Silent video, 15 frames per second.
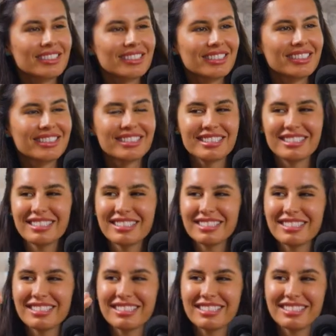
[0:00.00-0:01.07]

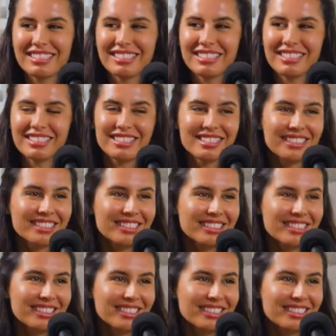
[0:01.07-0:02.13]

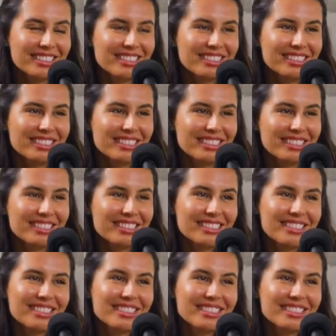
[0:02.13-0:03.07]
This person isn't speaking.